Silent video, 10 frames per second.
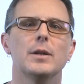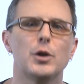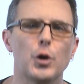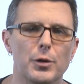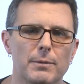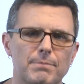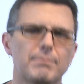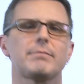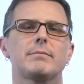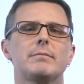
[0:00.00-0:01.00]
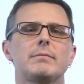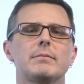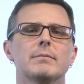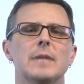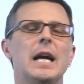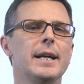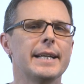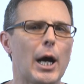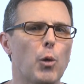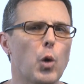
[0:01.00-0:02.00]
Good.
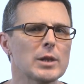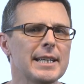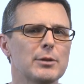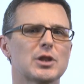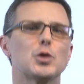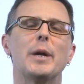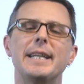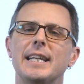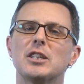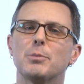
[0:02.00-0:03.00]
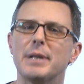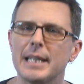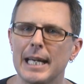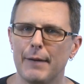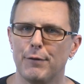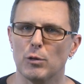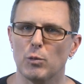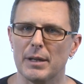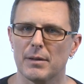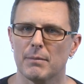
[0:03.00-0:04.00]
Now, what else do we need to be careful
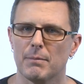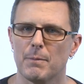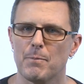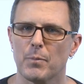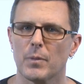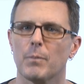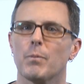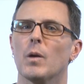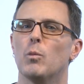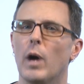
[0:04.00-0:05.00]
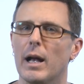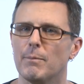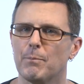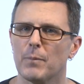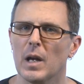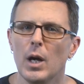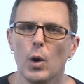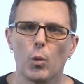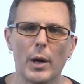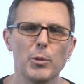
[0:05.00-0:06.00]
with? Well,
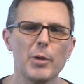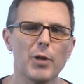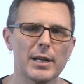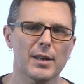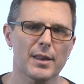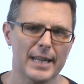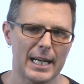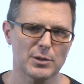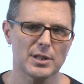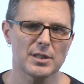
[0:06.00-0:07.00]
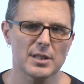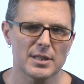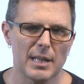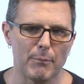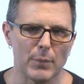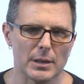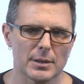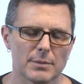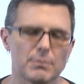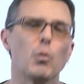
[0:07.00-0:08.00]
when we write the thousands as
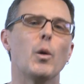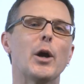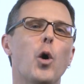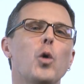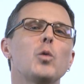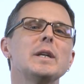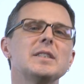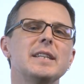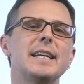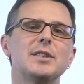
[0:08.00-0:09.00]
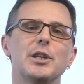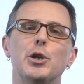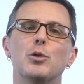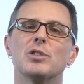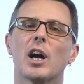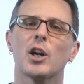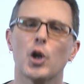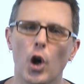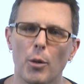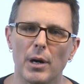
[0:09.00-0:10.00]
numbers, we always need to use a
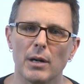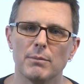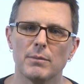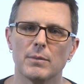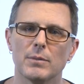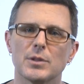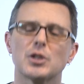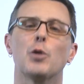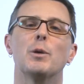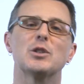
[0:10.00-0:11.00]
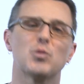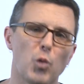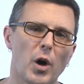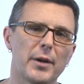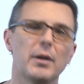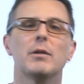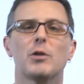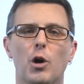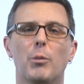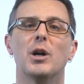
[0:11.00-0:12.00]
comma. So it's 1,
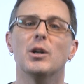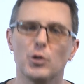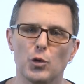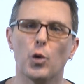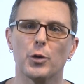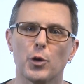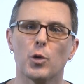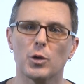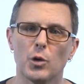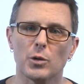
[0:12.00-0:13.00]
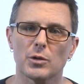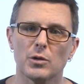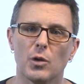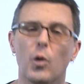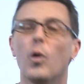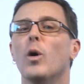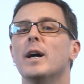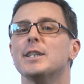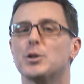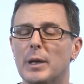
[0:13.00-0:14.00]
000, or
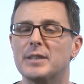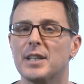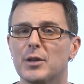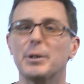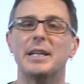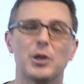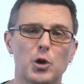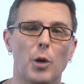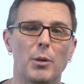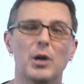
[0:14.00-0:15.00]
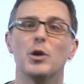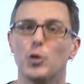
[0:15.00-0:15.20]
23, 000,